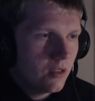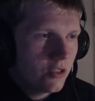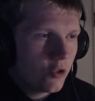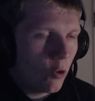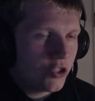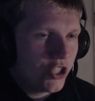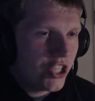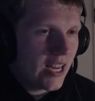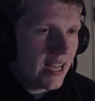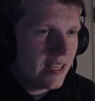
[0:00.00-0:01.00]
Torture
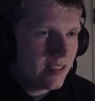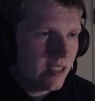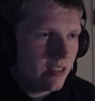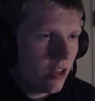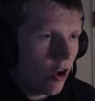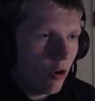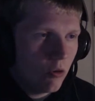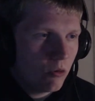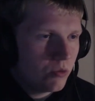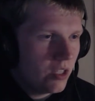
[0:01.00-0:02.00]
chairs and the
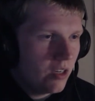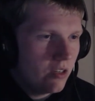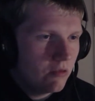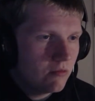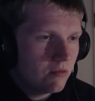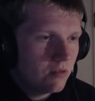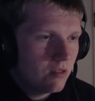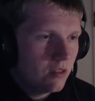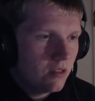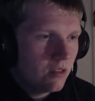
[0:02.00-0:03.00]
whole, you know...
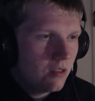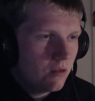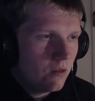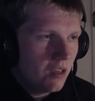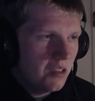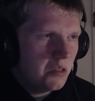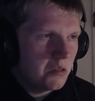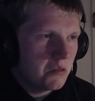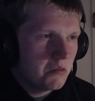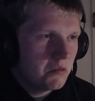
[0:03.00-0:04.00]

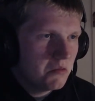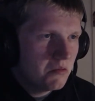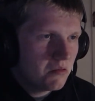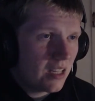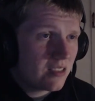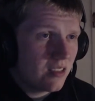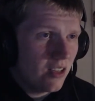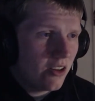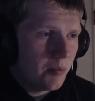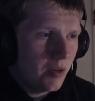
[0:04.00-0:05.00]
Oh, that's a
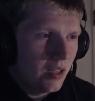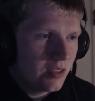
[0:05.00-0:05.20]
lot of blood.